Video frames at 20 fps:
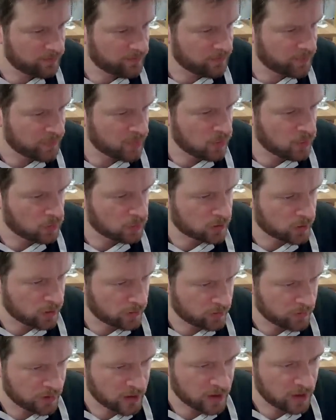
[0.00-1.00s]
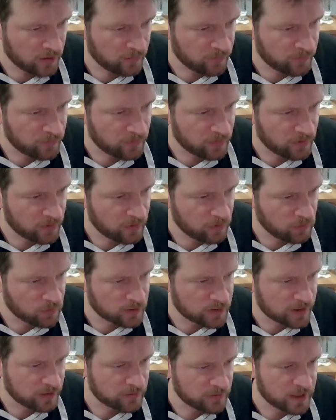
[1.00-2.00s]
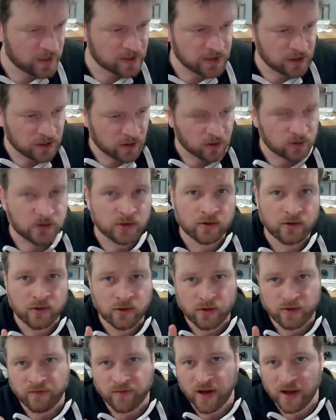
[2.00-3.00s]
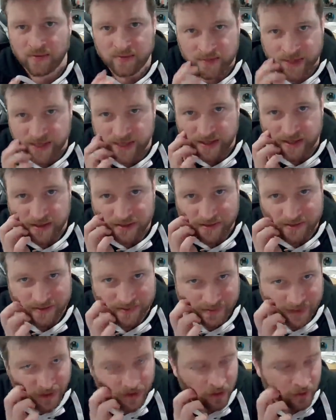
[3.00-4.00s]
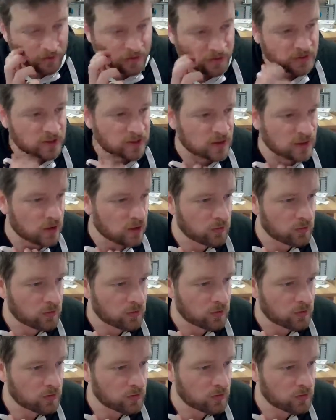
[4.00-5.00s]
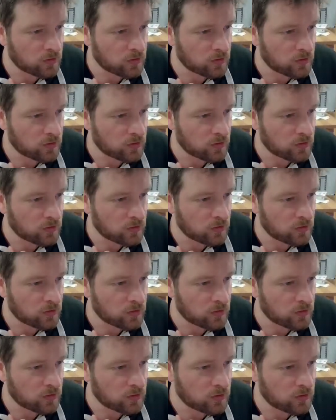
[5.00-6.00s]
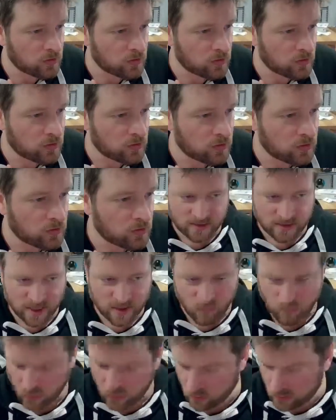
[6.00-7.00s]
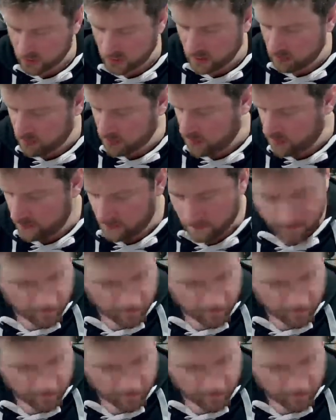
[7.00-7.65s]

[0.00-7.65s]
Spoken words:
The old hard drive was actually closer to 35 seconds. You know, I was just slow to stop it, but you know, that's the time we're looking to beat.